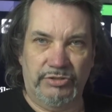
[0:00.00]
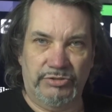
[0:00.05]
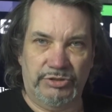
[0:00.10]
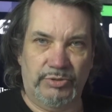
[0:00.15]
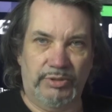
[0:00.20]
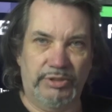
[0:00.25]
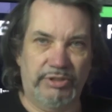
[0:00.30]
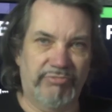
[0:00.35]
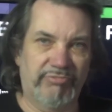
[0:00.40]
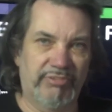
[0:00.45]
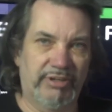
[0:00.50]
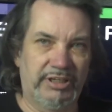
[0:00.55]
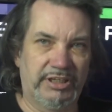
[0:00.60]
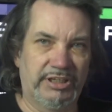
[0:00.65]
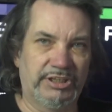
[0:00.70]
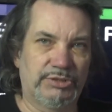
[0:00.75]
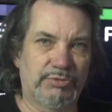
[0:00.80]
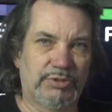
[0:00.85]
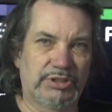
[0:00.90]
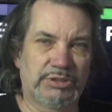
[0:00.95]
so I don't really
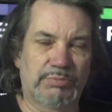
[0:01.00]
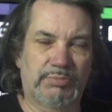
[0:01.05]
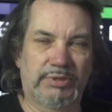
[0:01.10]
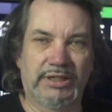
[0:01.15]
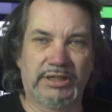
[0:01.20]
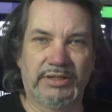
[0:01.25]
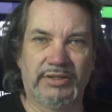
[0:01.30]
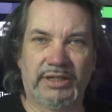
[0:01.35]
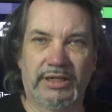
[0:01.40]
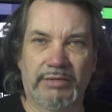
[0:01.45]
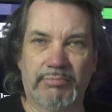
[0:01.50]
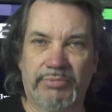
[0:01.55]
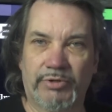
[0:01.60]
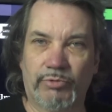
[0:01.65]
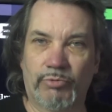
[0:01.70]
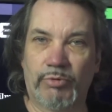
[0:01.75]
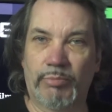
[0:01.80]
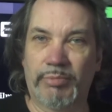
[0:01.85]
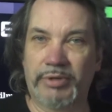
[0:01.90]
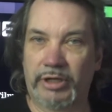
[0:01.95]
need to explain that,
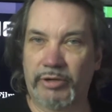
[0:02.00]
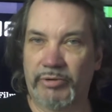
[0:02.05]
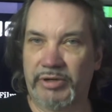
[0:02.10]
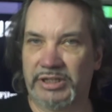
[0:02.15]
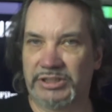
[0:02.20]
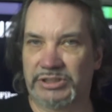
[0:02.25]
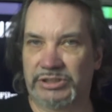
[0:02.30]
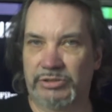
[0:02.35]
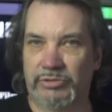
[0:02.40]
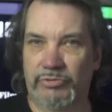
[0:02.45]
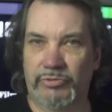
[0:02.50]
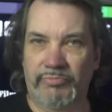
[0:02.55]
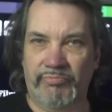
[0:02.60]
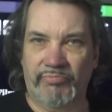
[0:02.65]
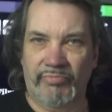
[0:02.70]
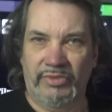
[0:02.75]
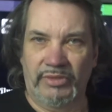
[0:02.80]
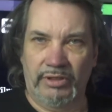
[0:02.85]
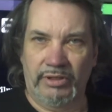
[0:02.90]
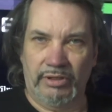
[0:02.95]
but we'll be
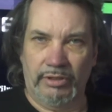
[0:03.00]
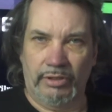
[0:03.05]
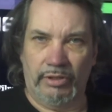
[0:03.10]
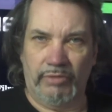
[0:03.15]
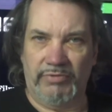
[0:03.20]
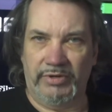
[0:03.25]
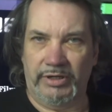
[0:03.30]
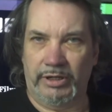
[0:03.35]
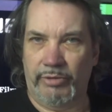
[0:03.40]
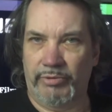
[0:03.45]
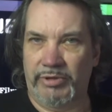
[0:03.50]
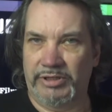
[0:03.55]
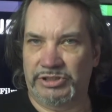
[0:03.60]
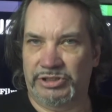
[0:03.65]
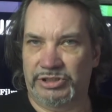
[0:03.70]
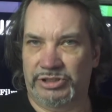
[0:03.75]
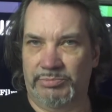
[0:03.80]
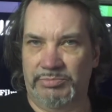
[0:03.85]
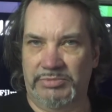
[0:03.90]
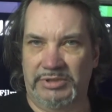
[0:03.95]
hopefully going into
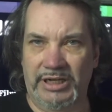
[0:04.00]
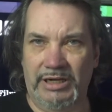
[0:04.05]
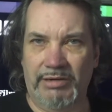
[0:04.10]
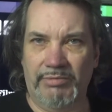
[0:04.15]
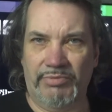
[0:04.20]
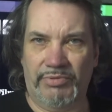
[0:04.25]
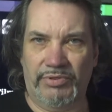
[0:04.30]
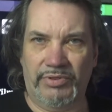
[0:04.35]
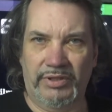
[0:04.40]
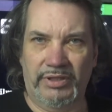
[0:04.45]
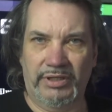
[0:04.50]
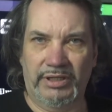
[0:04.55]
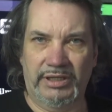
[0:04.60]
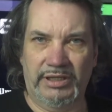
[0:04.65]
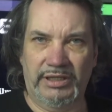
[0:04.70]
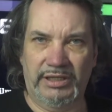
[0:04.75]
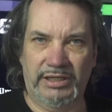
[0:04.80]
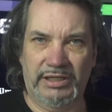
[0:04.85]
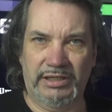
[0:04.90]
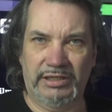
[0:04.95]
some depth
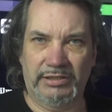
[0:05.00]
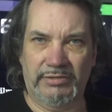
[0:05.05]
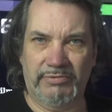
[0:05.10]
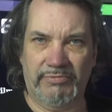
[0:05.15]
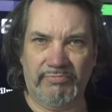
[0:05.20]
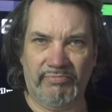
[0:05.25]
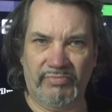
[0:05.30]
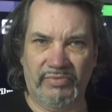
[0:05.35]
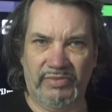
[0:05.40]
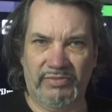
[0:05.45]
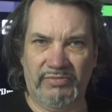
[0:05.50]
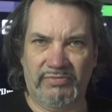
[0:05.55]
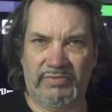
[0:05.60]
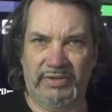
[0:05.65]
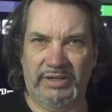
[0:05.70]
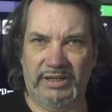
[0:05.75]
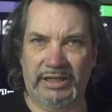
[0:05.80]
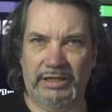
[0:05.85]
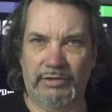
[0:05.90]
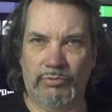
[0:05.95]
and
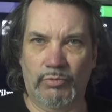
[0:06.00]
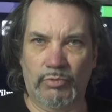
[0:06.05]
finding out